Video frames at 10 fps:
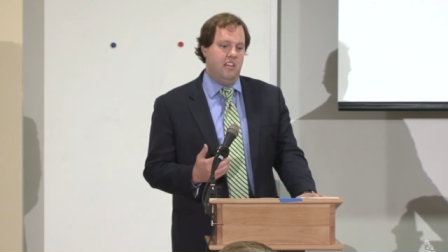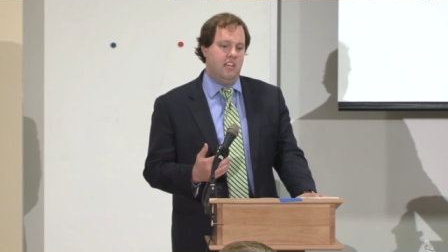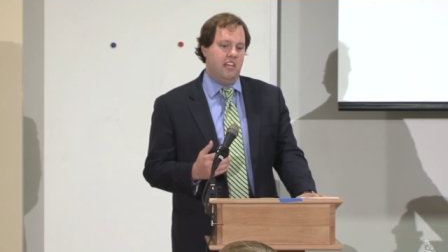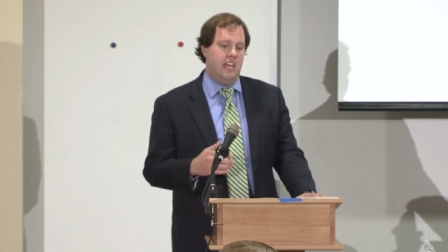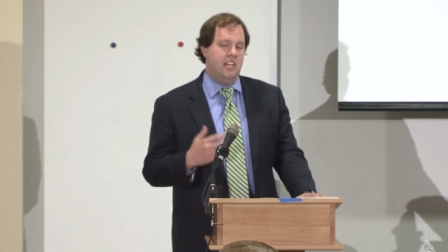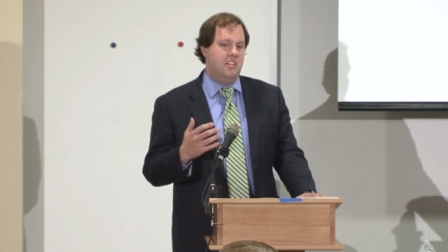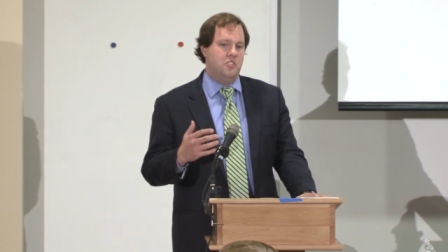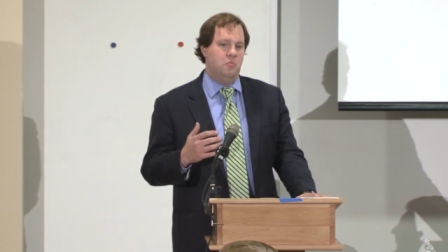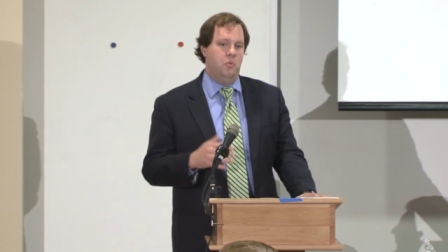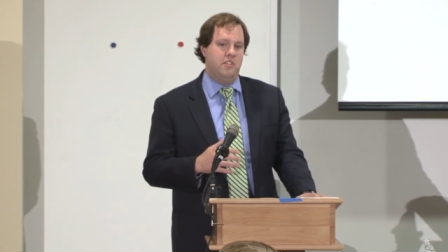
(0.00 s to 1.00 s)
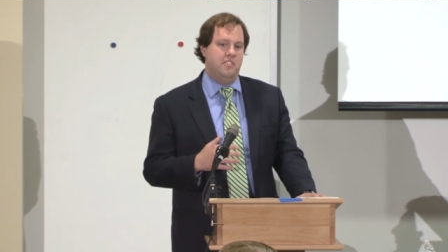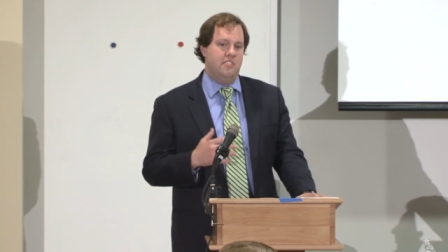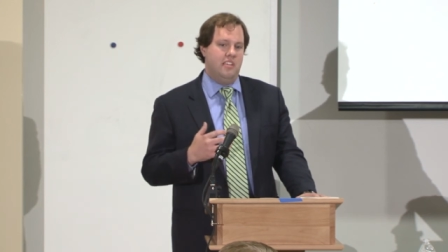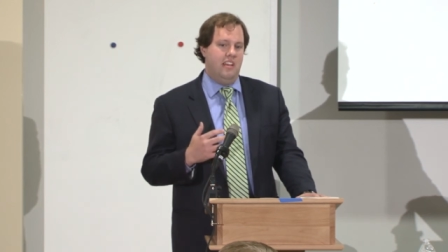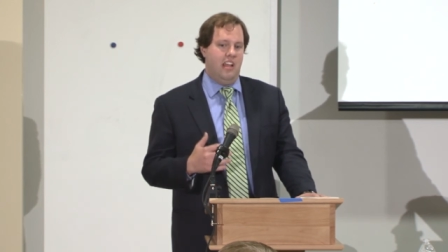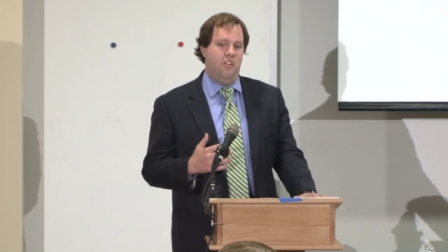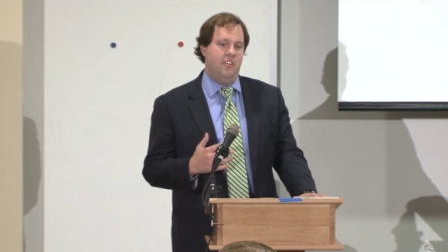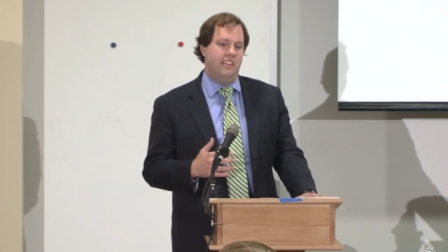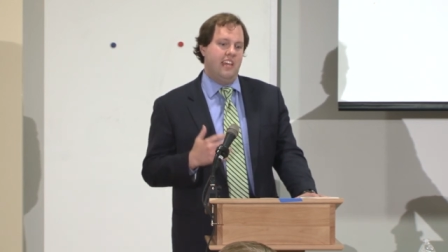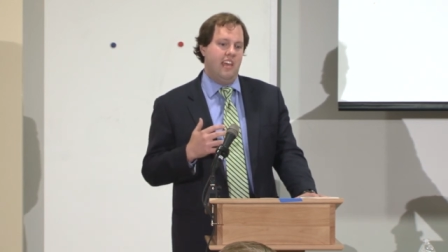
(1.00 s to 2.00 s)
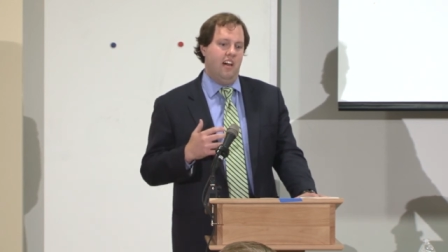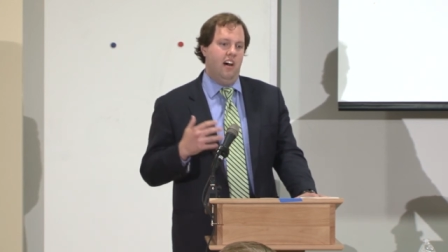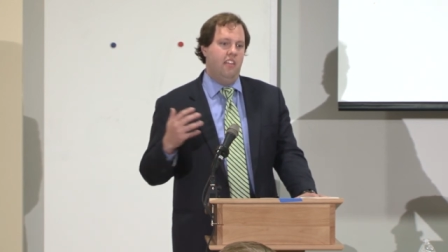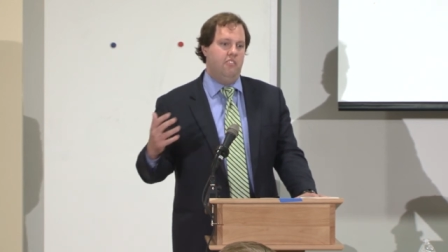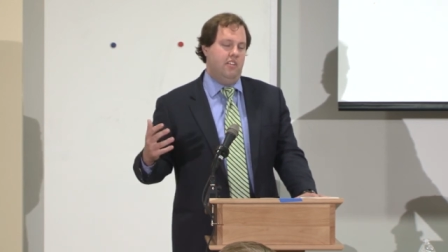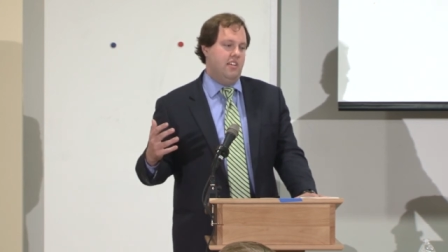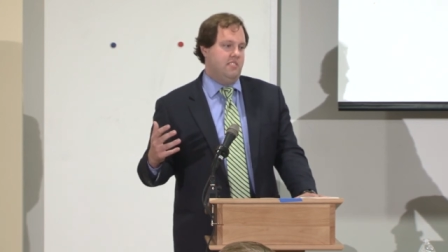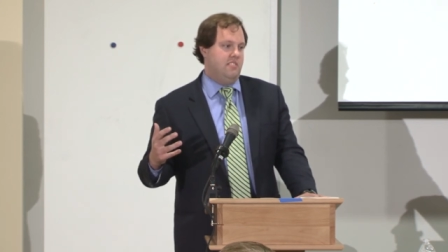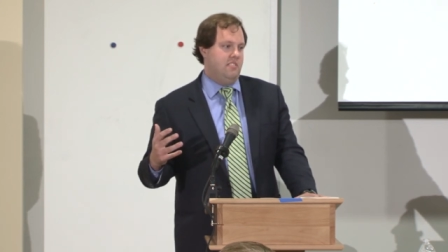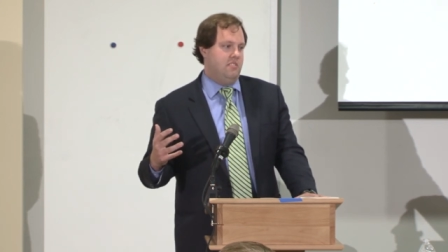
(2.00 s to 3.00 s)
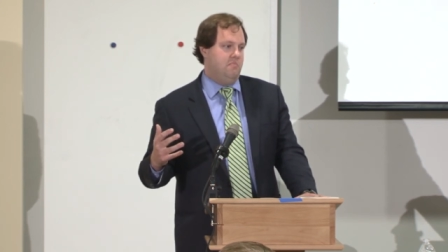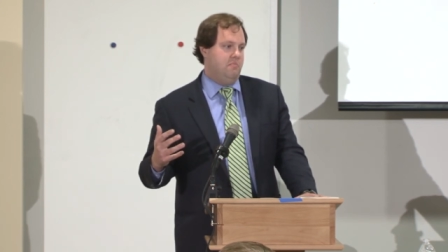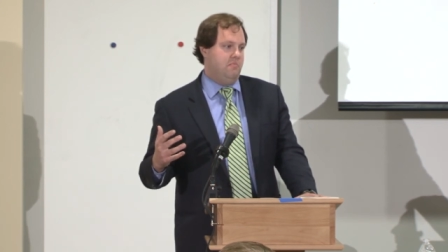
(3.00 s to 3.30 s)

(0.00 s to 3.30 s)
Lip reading: gayness wasn't inherently otherness.